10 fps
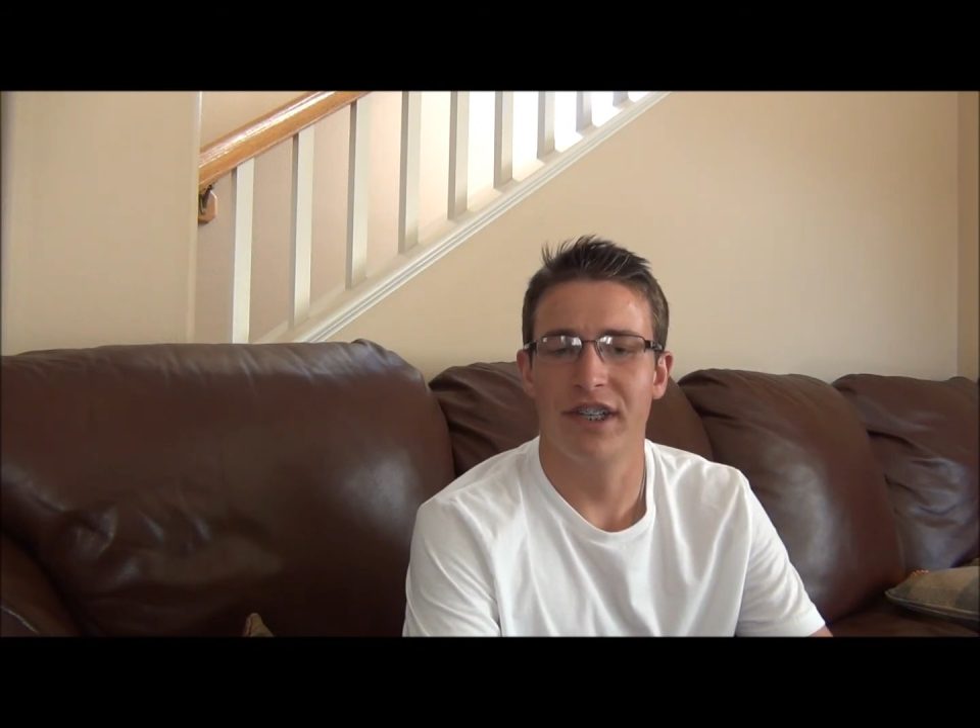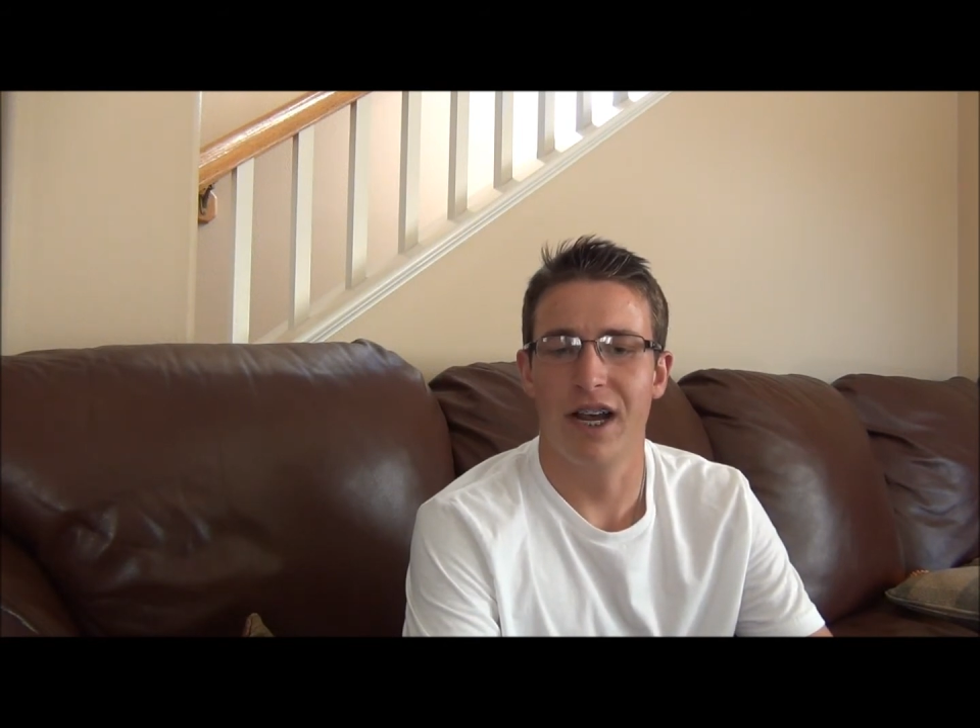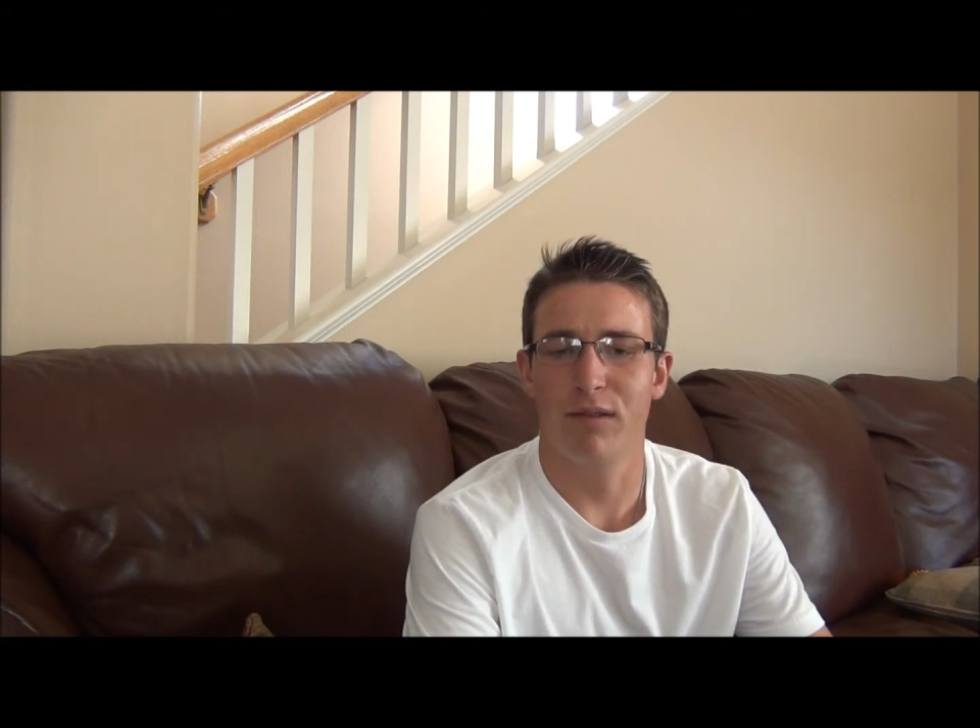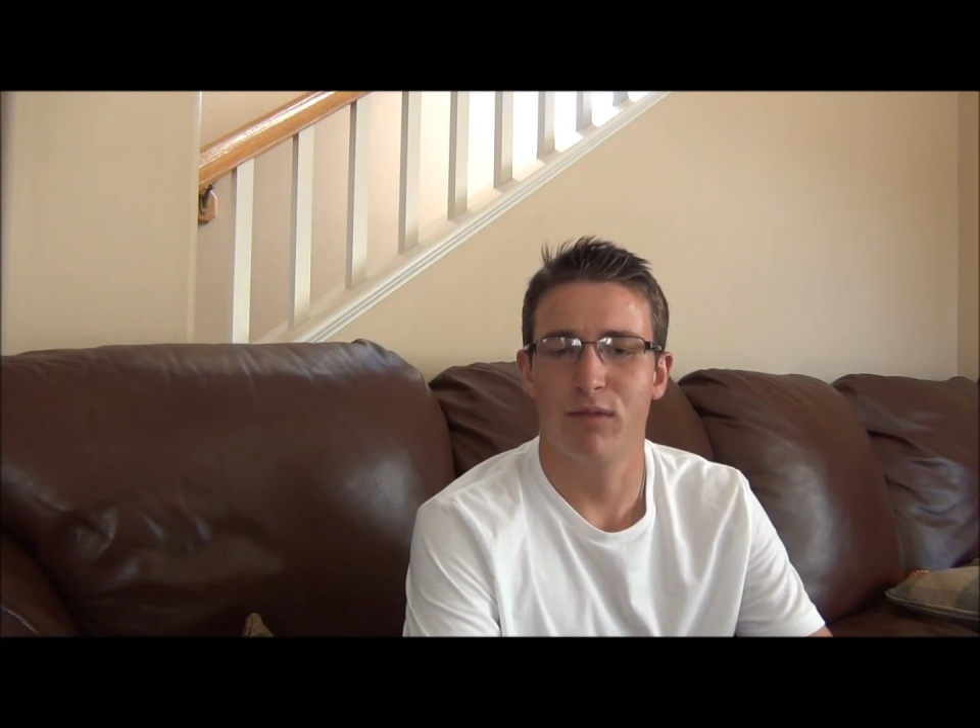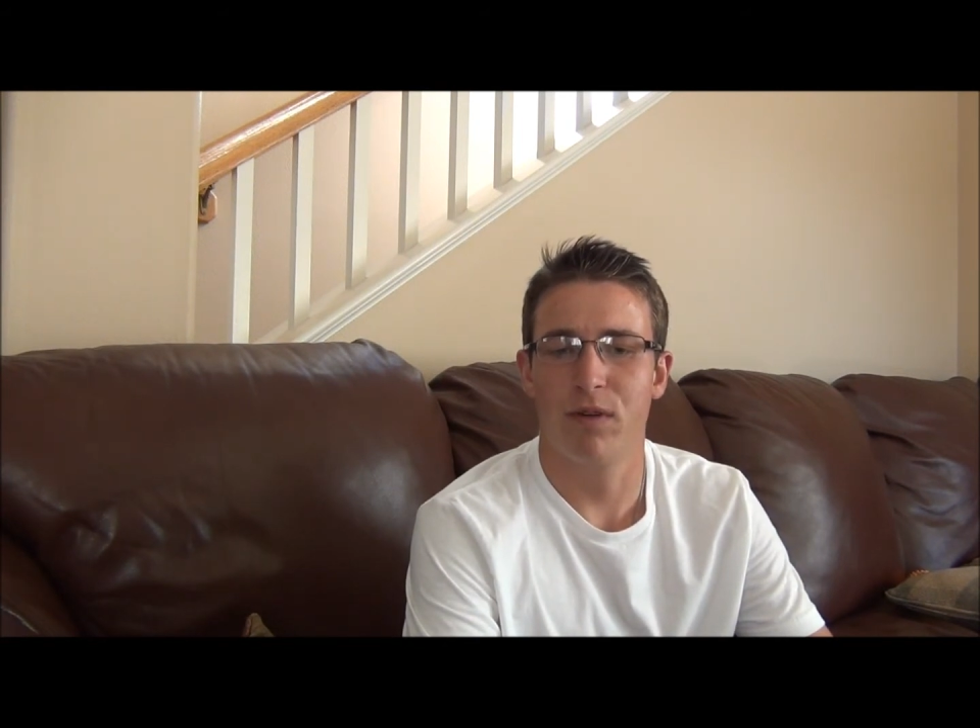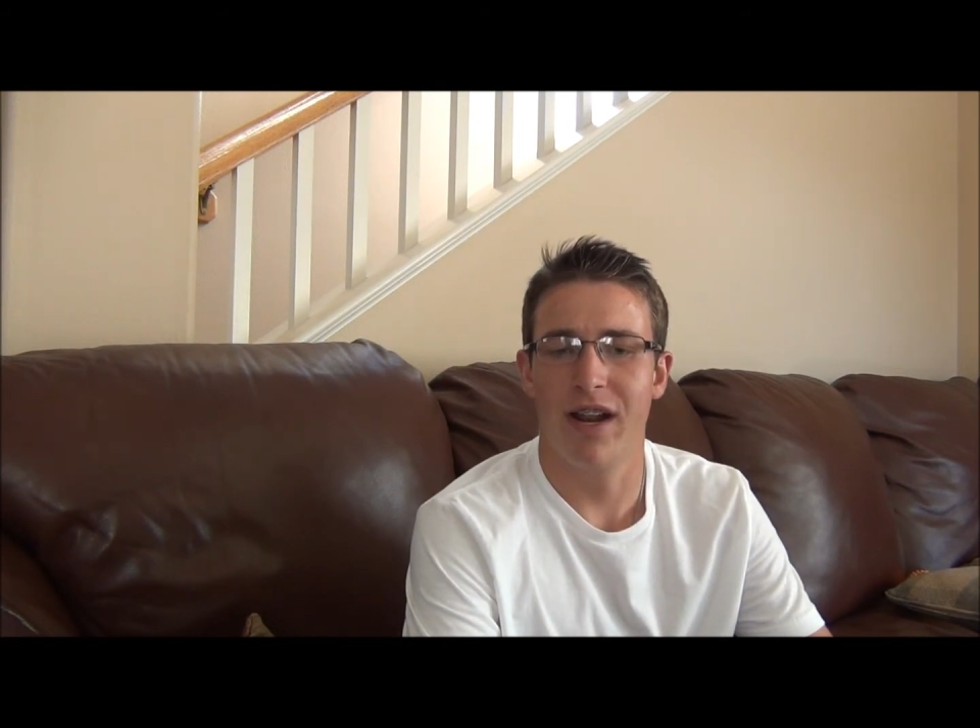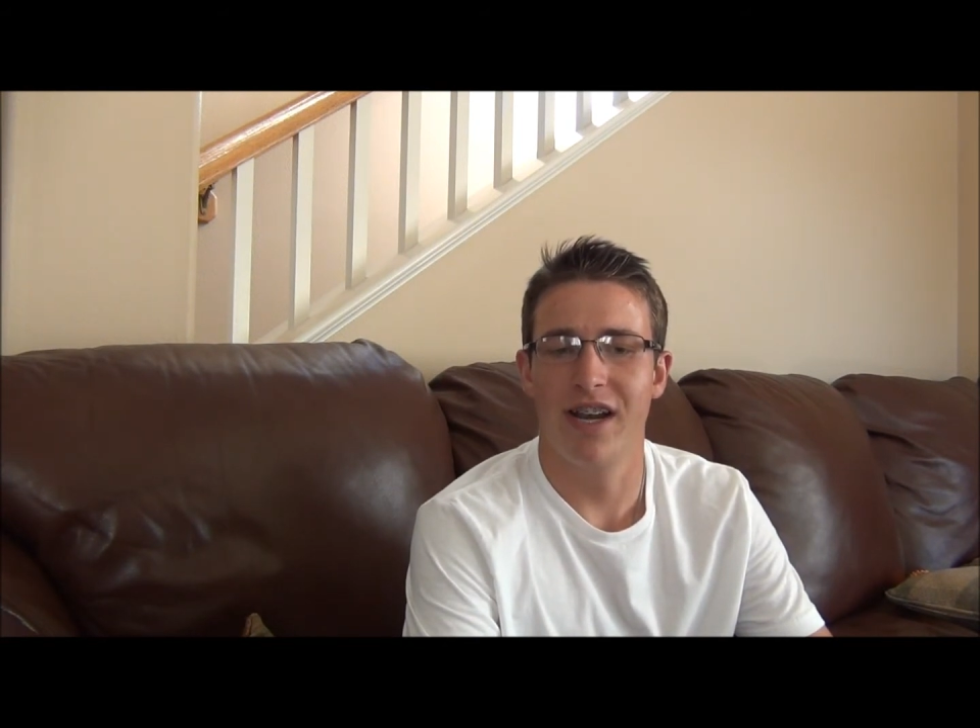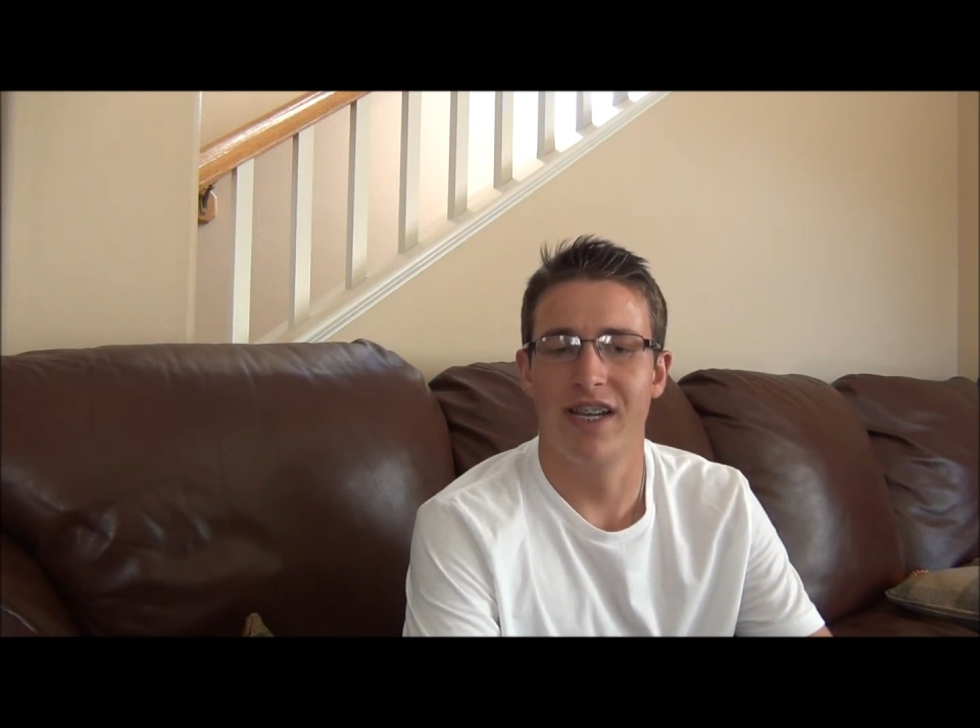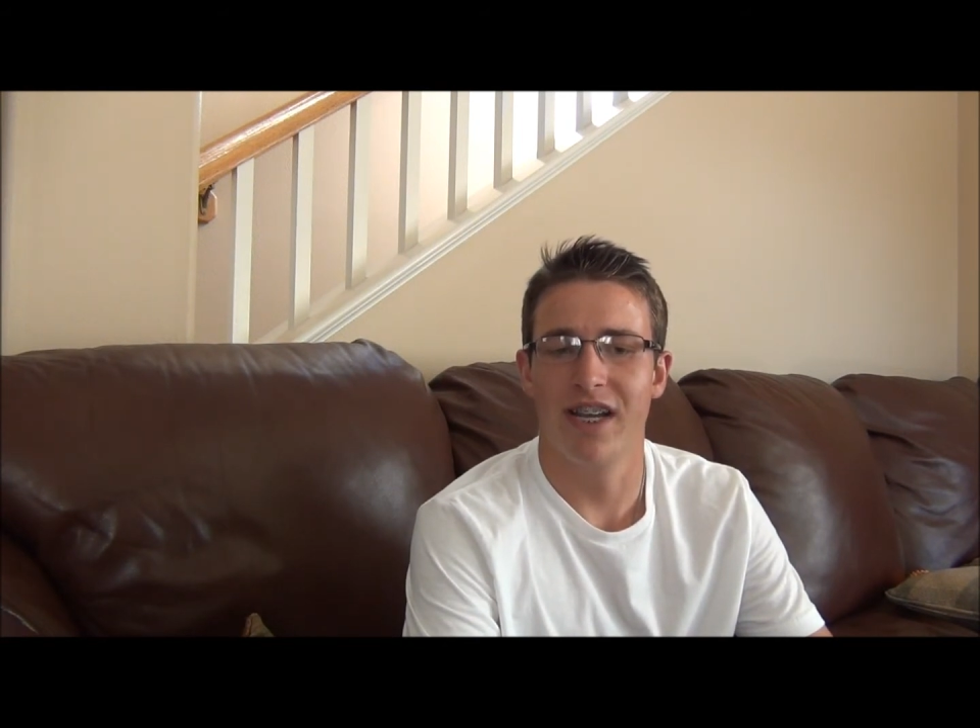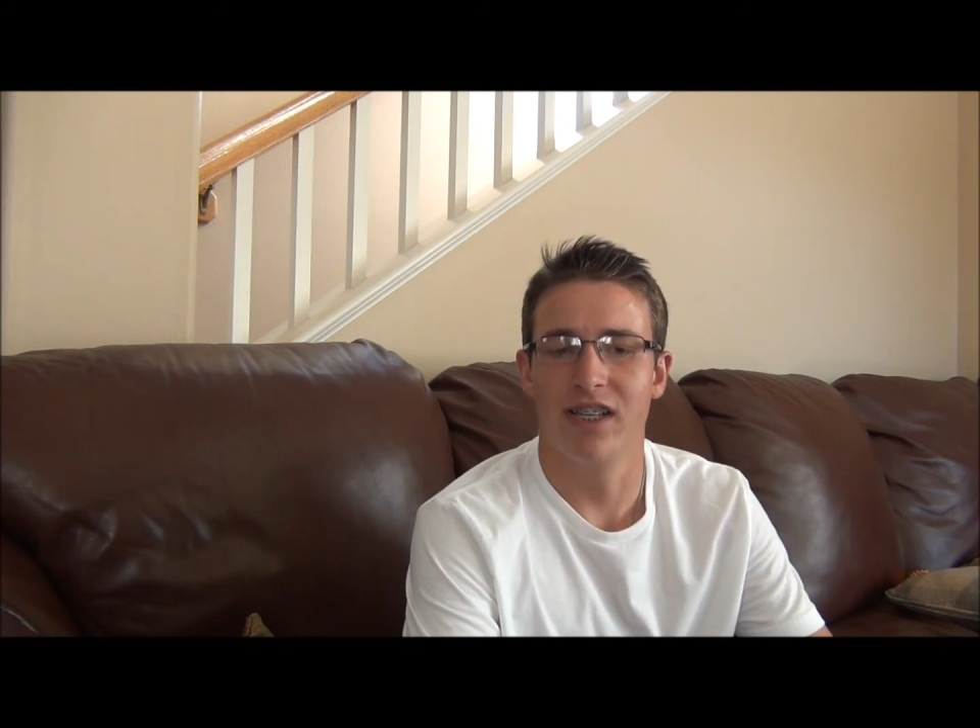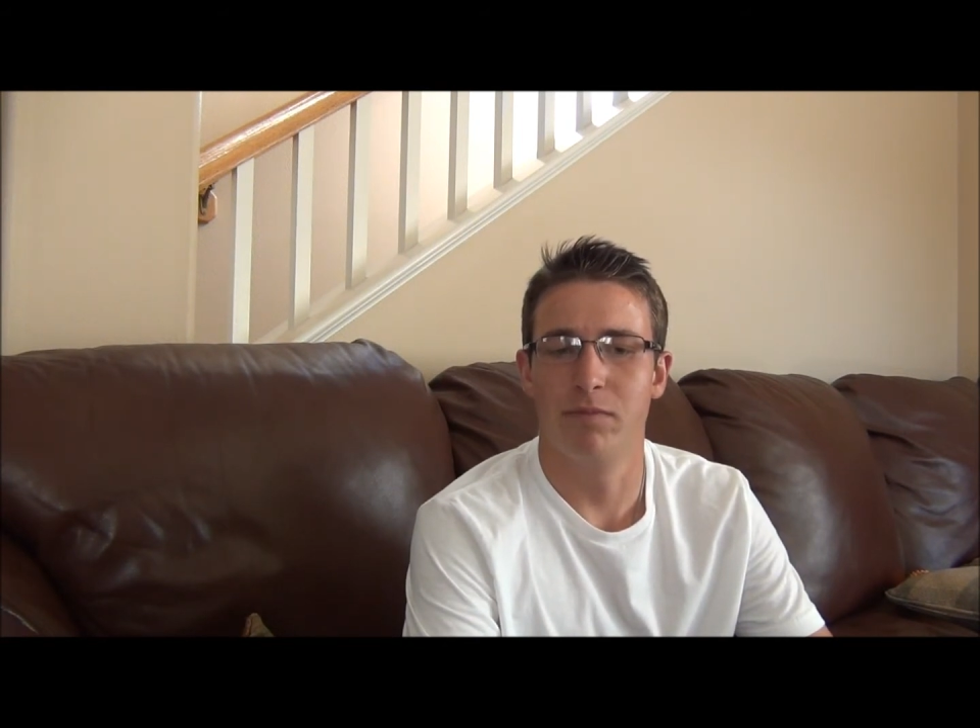helped spread ideas,